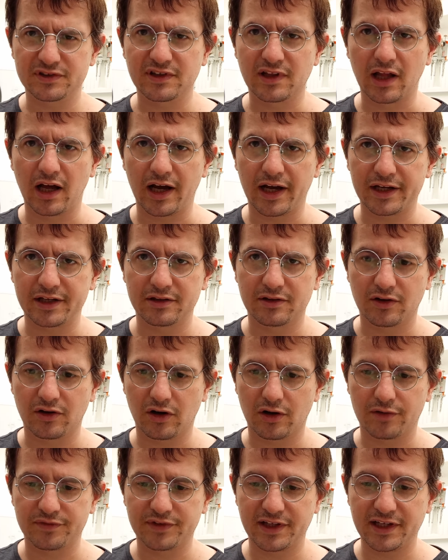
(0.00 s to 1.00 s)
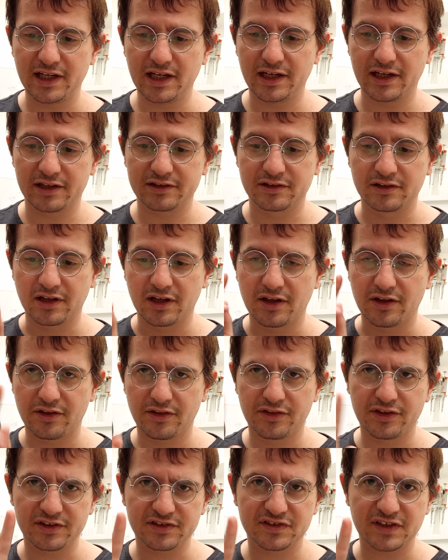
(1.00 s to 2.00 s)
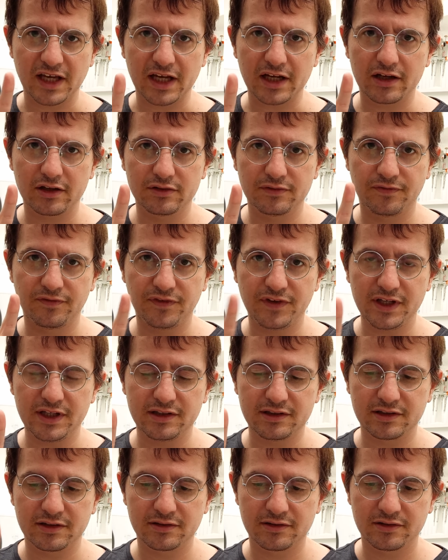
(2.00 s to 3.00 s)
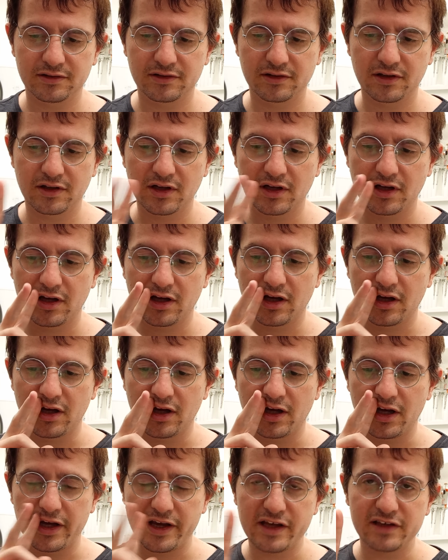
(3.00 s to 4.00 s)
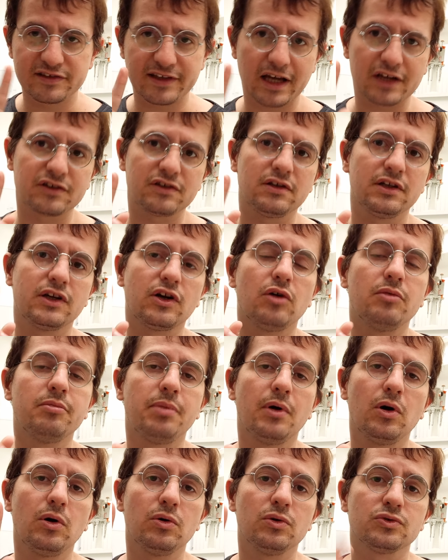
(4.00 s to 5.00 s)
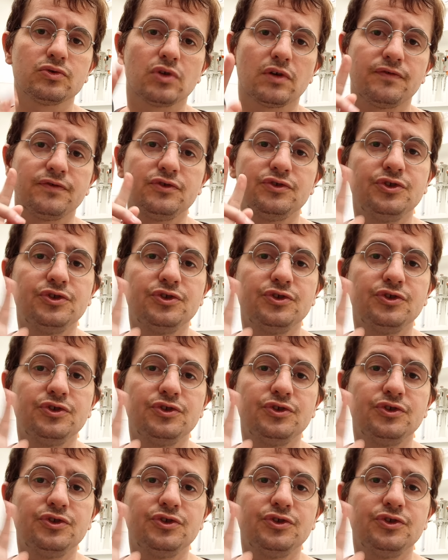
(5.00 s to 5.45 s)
line of the Iliad, the second feet, is actually composed of